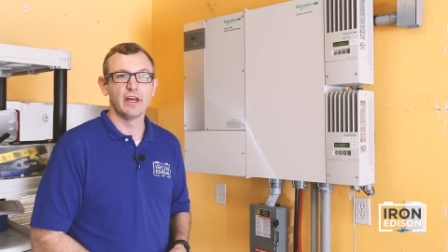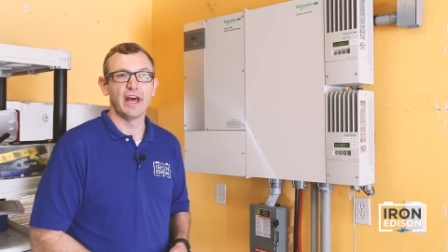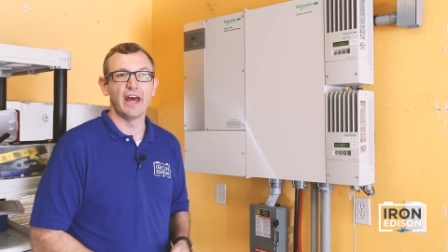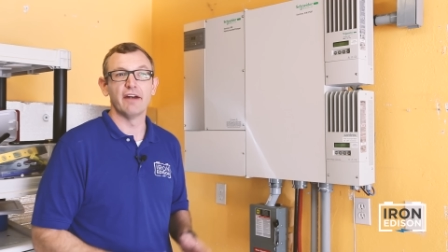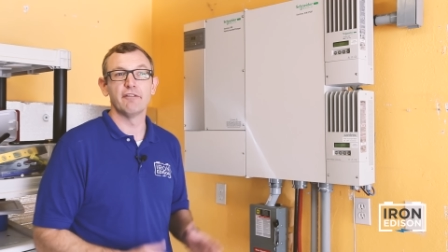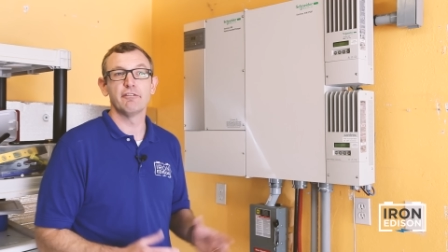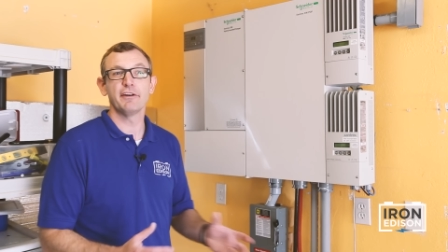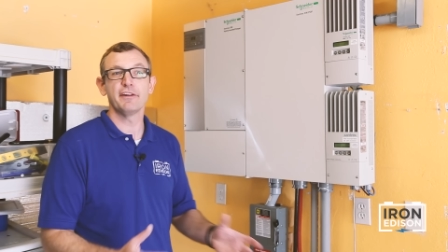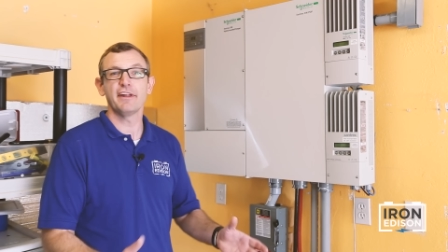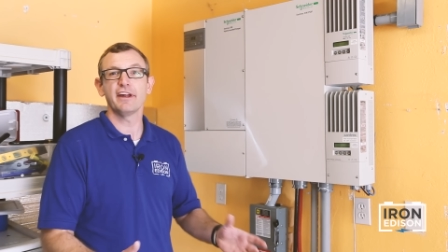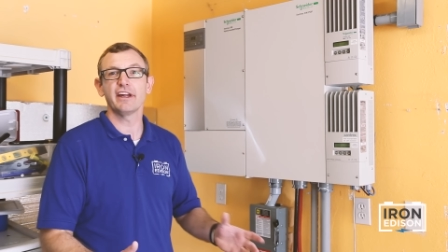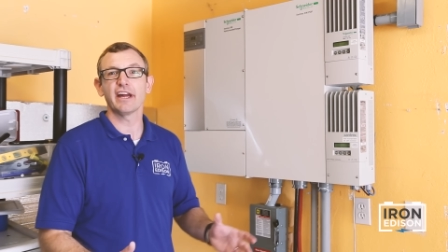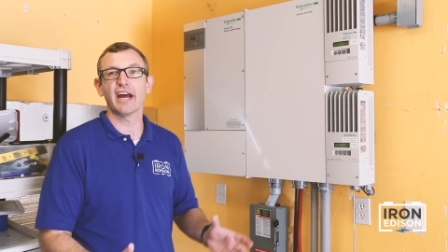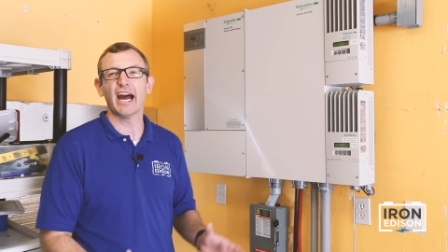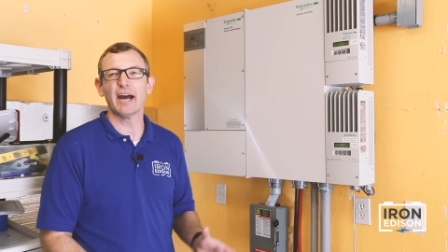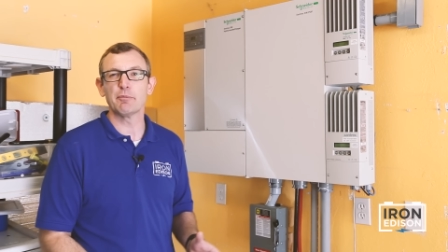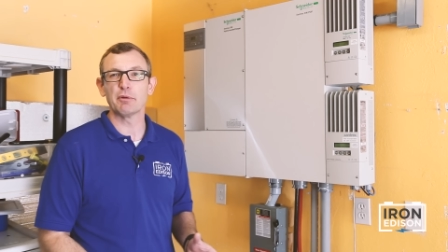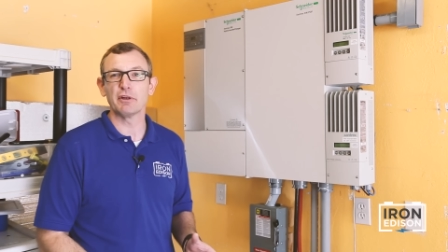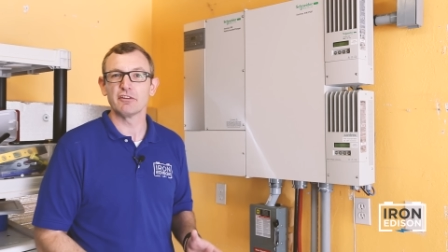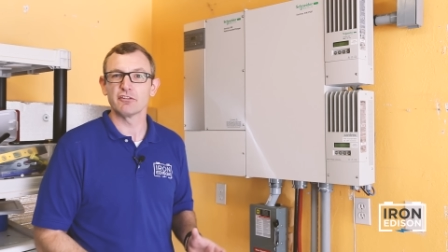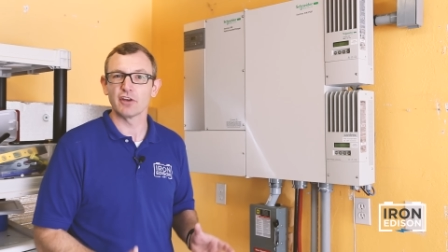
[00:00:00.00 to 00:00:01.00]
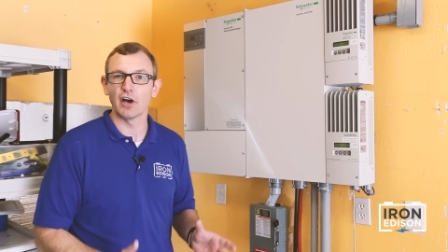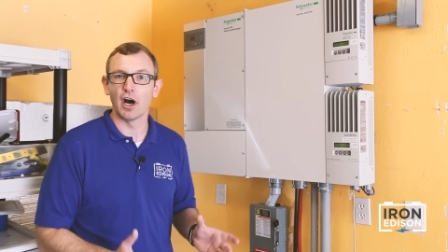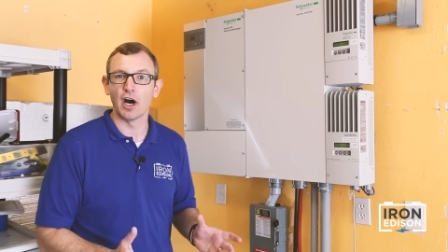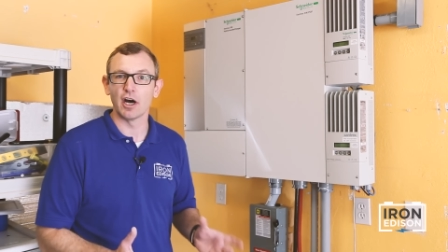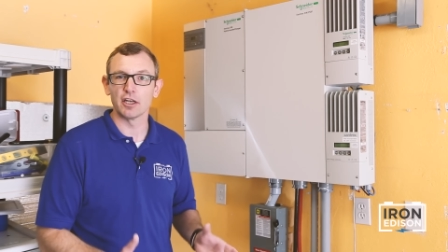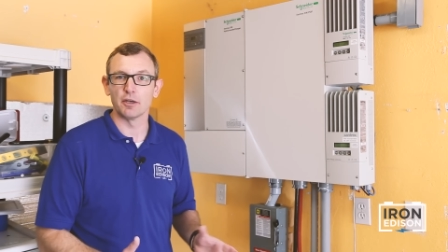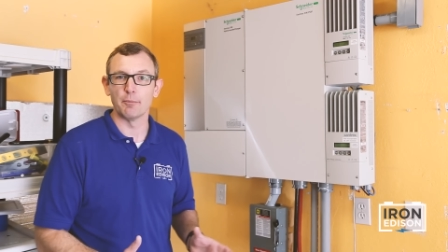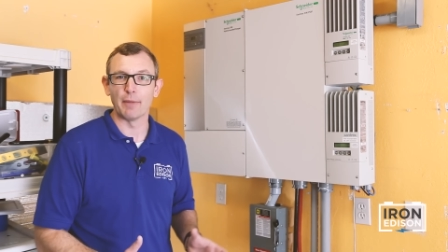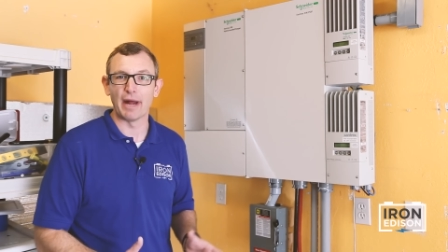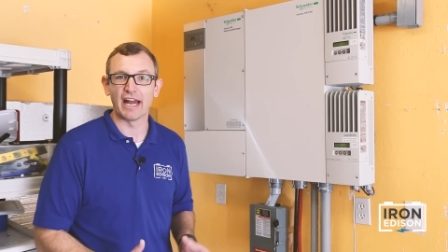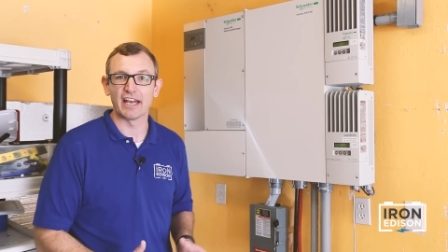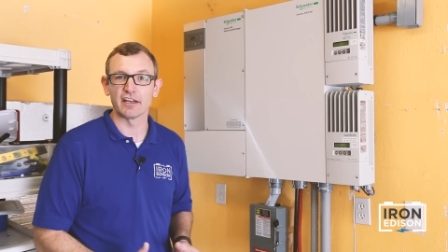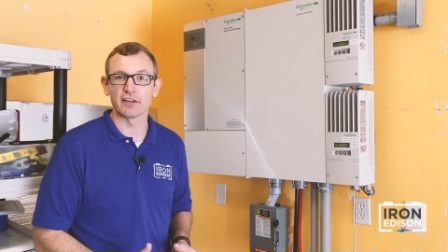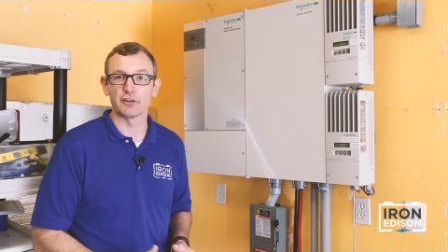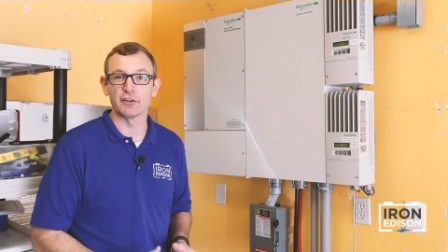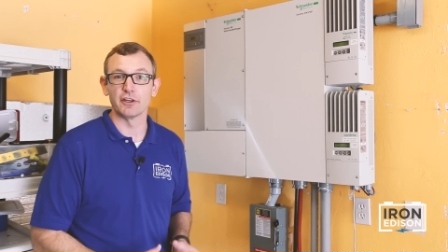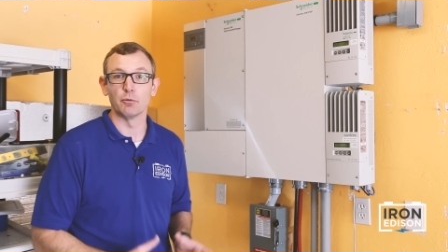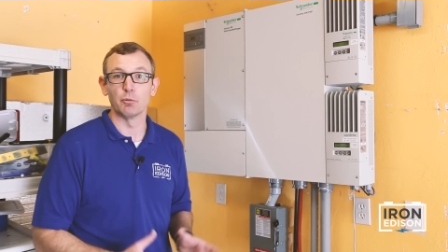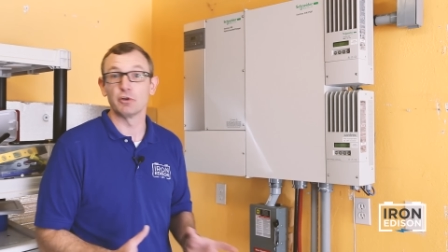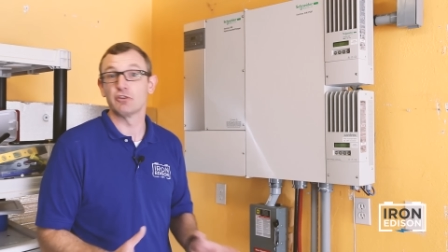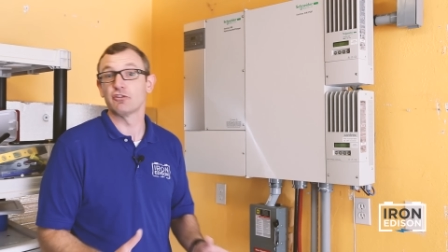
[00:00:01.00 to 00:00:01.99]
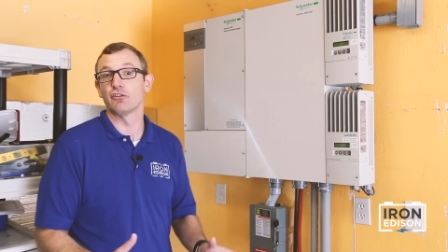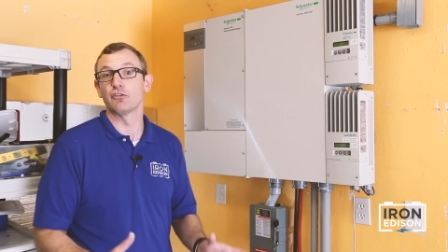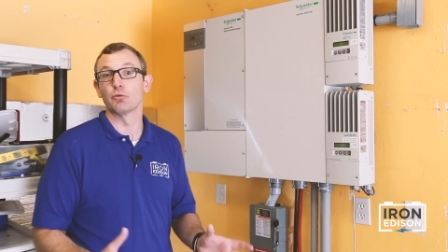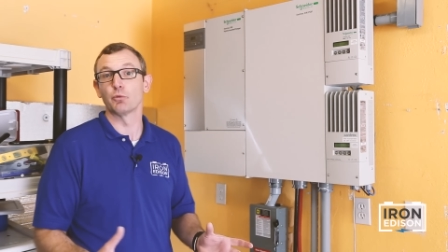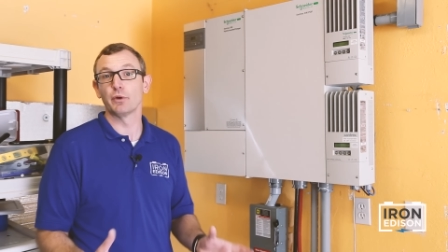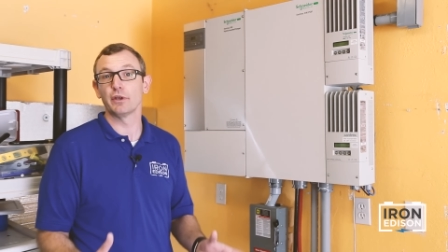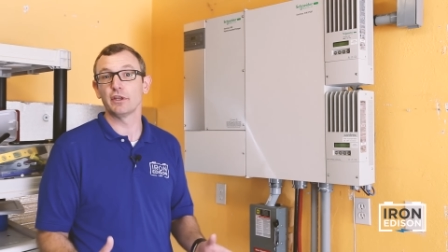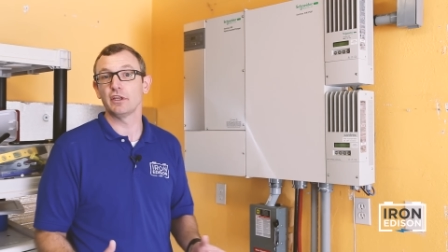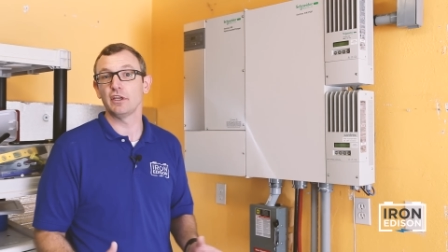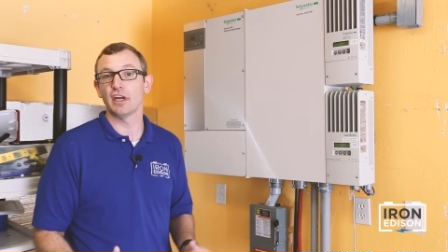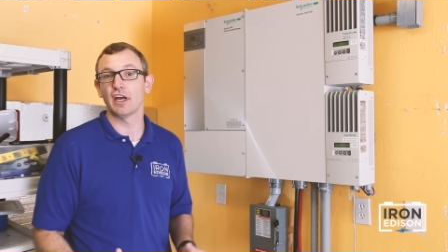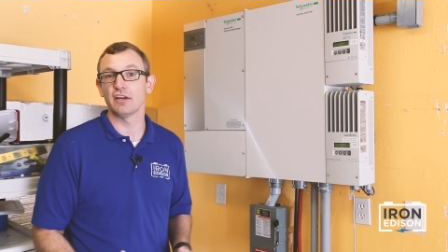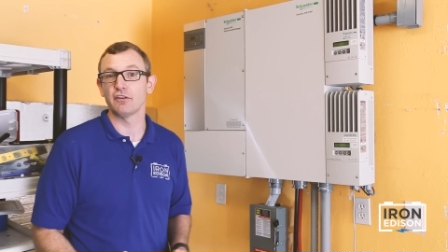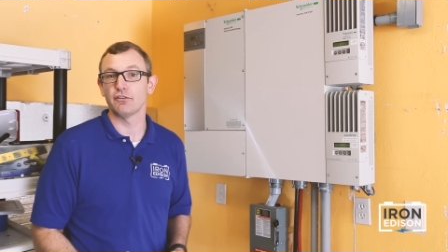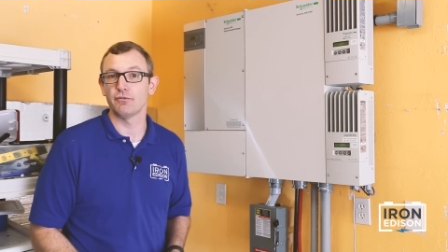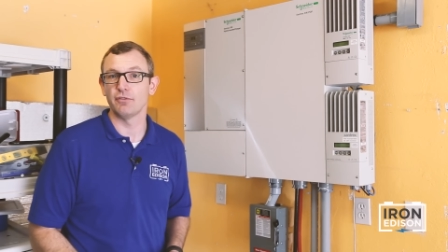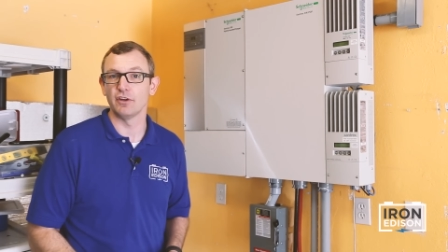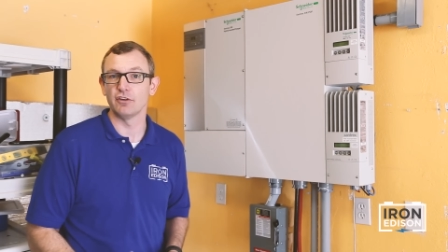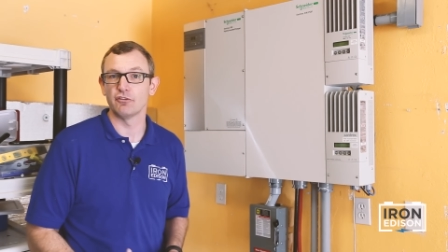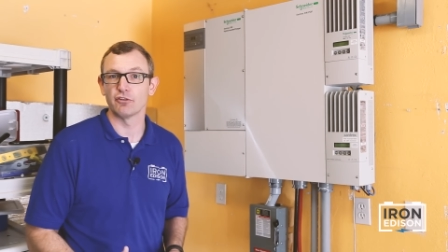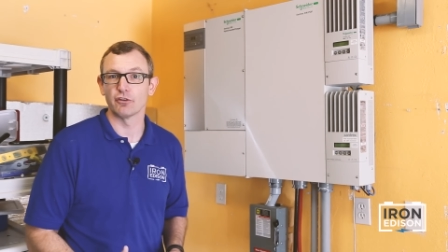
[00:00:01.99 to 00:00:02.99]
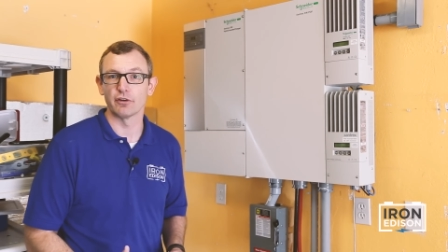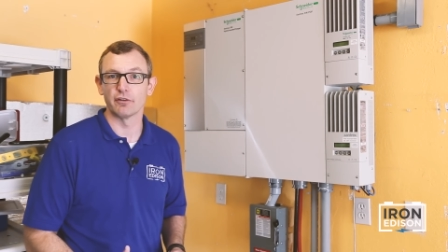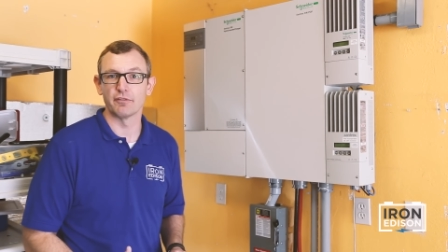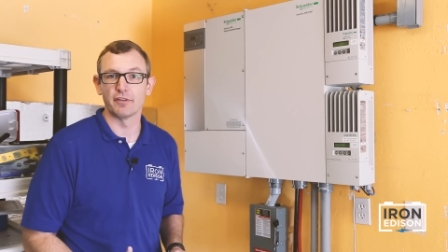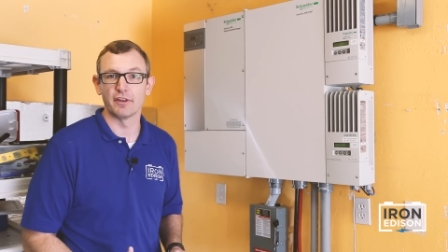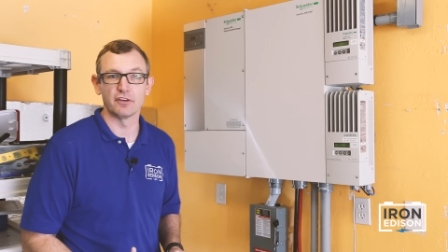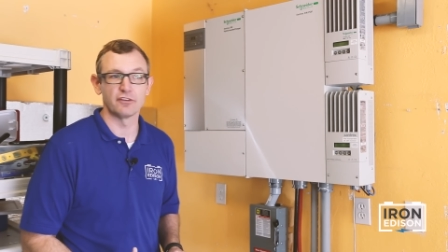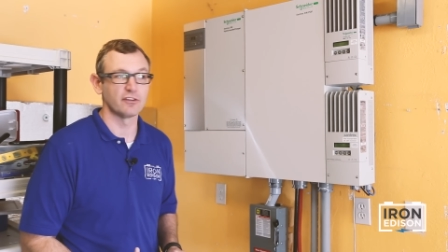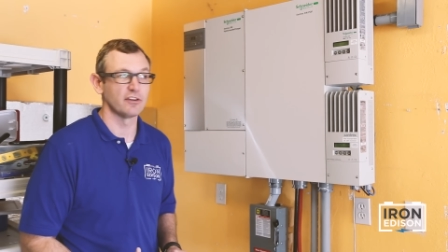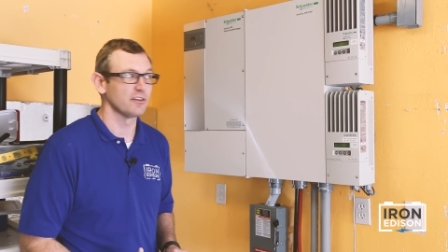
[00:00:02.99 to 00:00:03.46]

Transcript: Everything happens automatically, which is a really nice feature of this